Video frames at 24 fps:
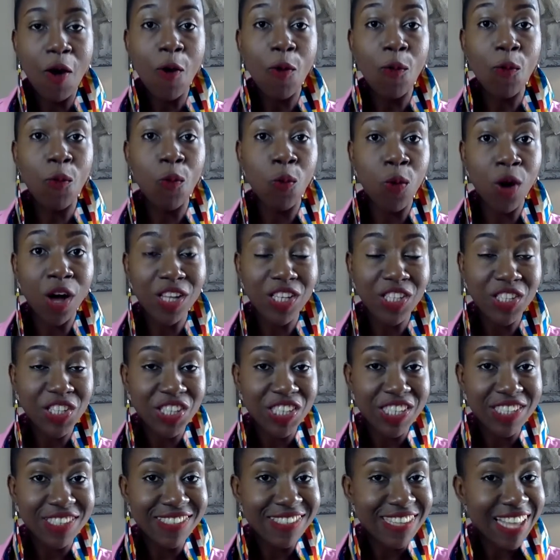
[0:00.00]
Watch
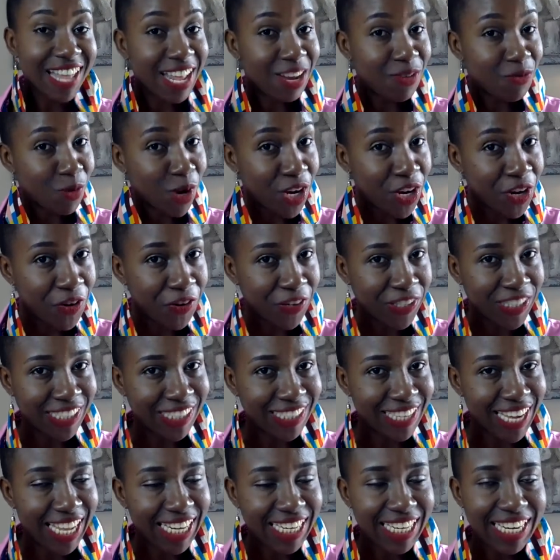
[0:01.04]
it, and when you're
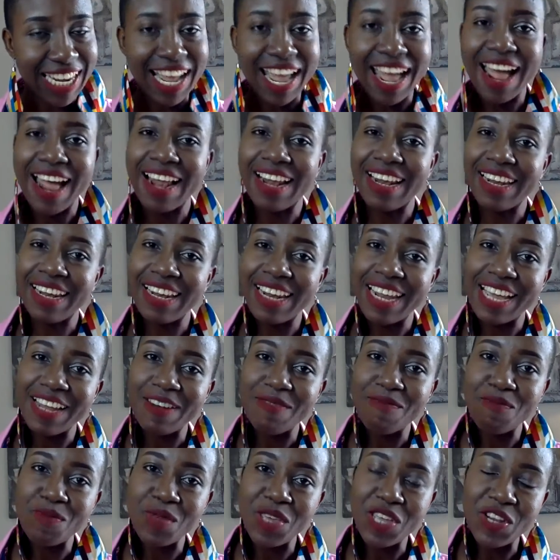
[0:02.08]
done,
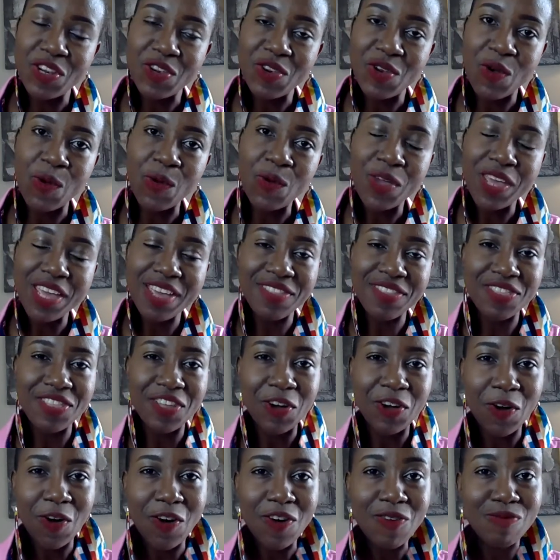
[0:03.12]
let me know in the
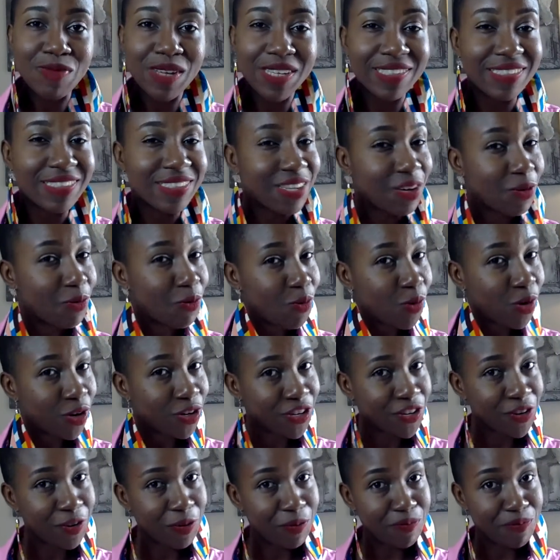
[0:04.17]
comment
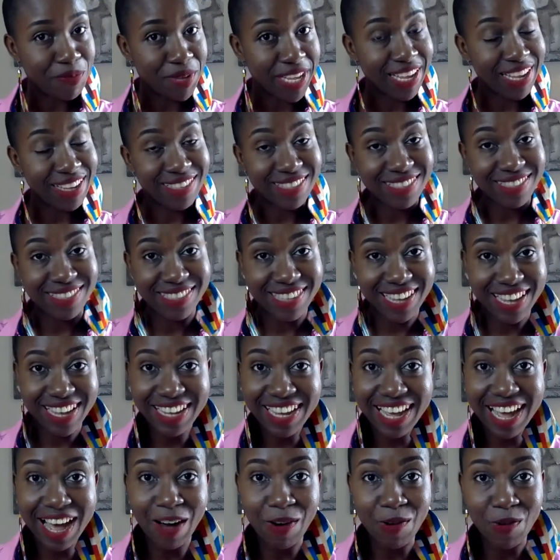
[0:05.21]
what your biggest
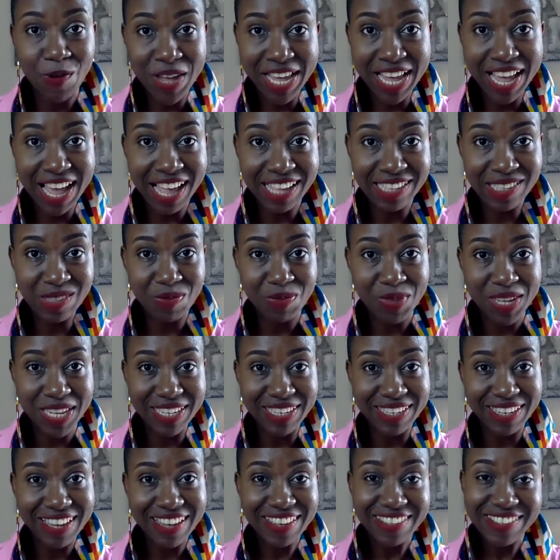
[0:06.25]
takeaway has been.
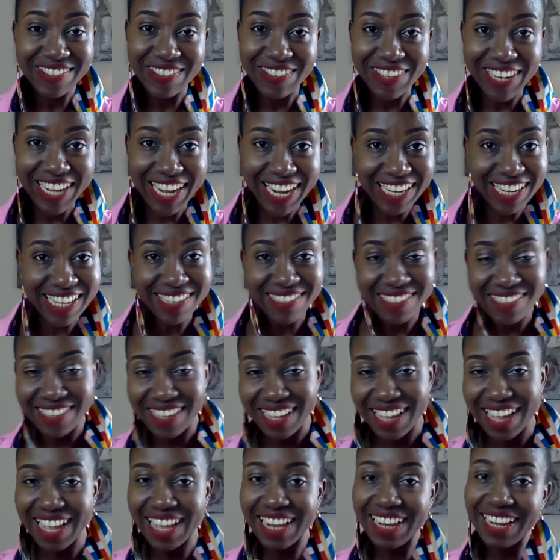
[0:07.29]
So ladies,
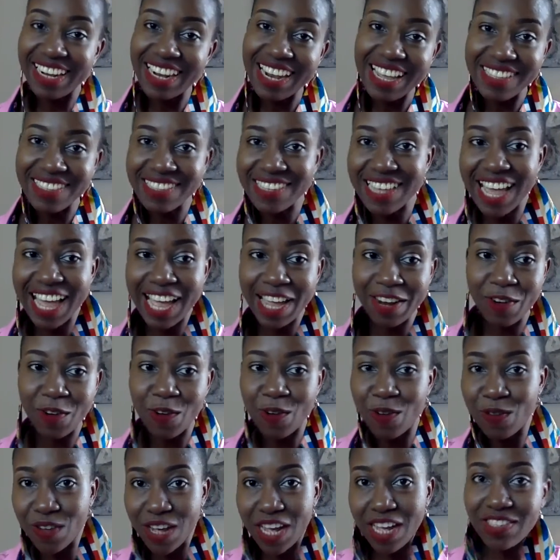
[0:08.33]
let's head
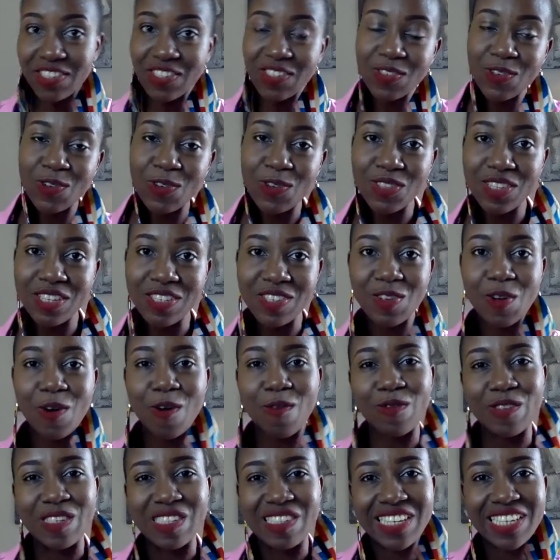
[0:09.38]
over to this
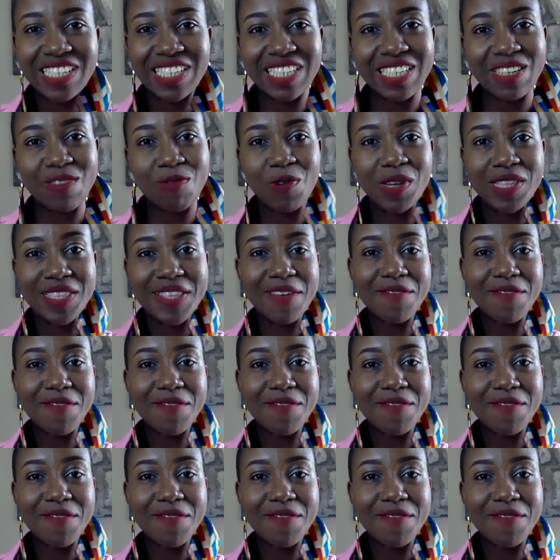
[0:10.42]
conversation with